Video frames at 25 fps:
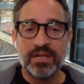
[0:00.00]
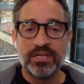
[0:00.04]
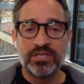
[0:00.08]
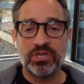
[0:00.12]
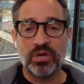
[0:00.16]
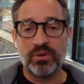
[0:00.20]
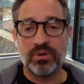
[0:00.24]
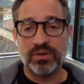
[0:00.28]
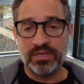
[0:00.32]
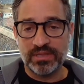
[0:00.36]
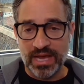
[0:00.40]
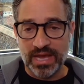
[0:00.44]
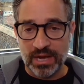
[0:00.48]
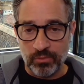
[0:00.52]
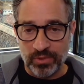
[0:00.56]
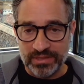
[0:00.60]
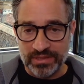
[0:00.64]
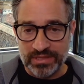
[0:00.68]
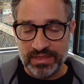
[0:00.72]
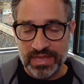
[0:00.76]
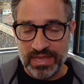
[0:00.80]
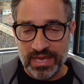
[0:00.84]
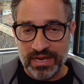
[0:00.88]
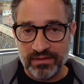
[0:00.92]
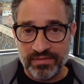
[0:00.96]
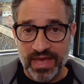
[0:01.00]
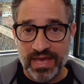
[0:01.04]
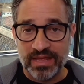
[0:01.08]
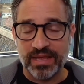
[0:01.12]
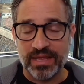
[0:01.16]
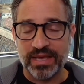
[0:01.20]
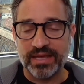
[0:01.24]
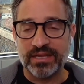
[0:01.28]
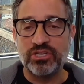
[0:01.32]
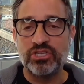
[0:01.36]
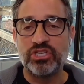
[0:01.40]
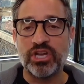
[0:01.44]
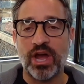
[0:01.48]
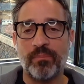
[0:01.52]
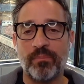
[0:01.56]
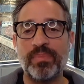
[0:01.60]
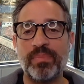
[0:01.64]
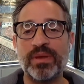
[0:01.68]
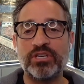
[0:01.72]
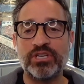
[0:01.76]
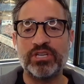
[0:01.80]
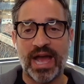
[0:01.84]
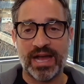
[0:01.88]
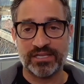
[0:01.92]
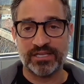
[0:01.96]
So think of that like
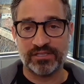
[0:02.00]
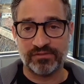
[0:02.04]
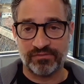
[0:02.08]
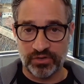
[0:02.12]
jumping jacks